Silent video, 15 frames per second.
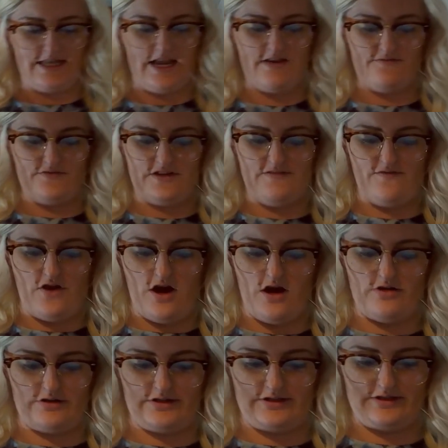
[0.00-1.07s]
Safety
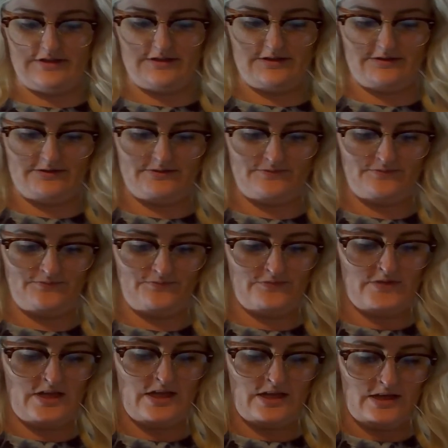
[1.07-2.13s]
first.
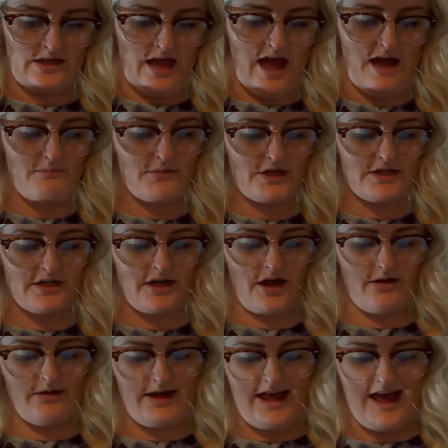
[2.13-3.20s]
I'm going to
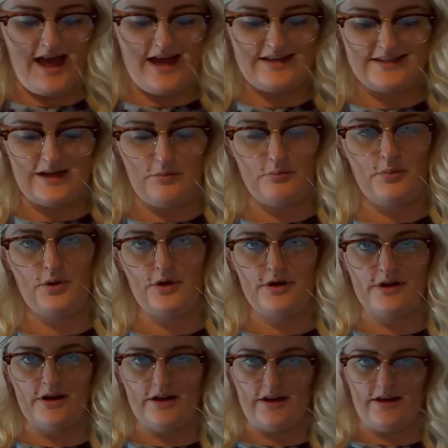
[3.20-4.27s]
go ahead and
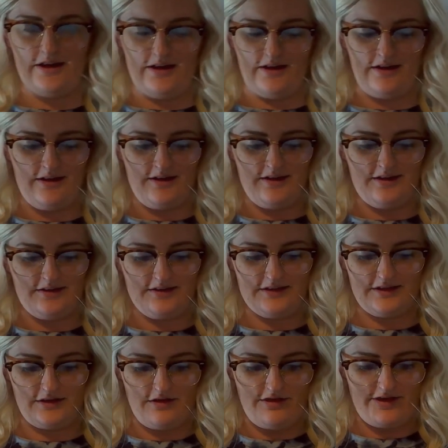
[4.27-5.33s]
put a
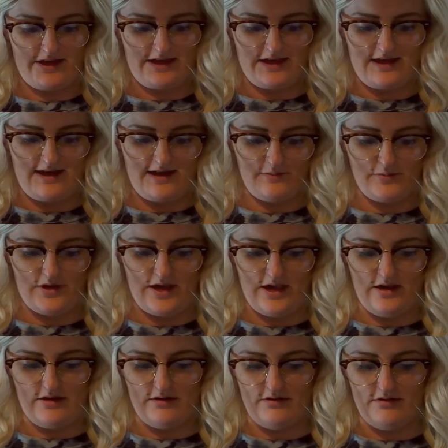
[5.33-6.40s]
little thingy up
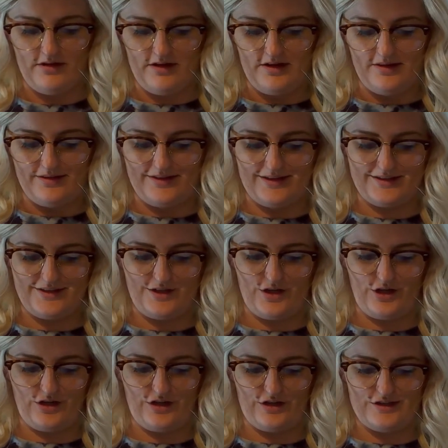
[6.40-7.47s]
here that's
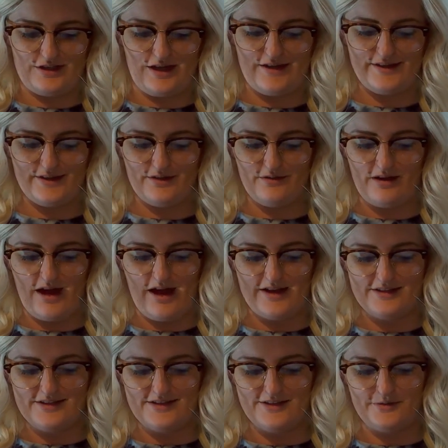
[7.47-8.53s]
going to take you
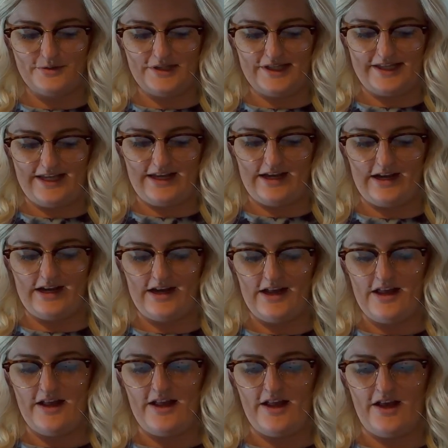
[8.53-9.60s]
guys to a link
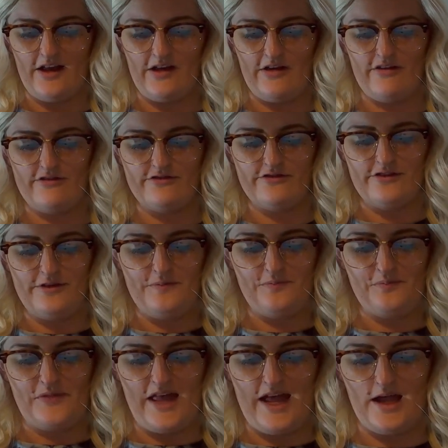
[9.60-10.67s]
of
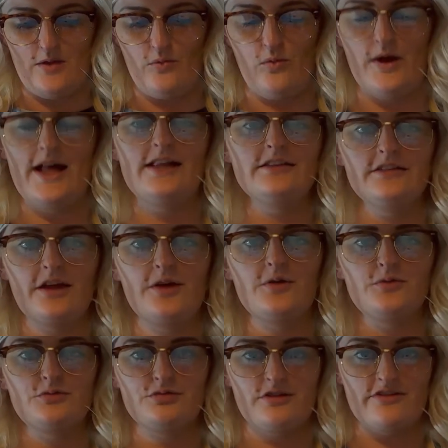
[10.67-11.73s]
a
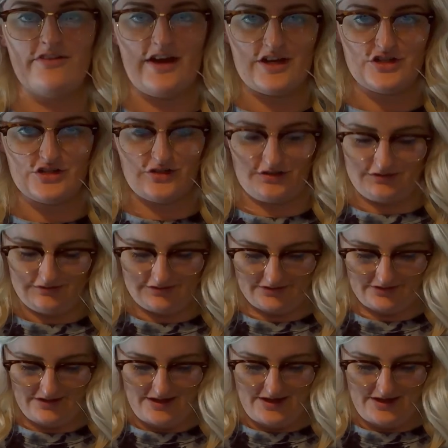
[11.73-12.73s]
well-known professional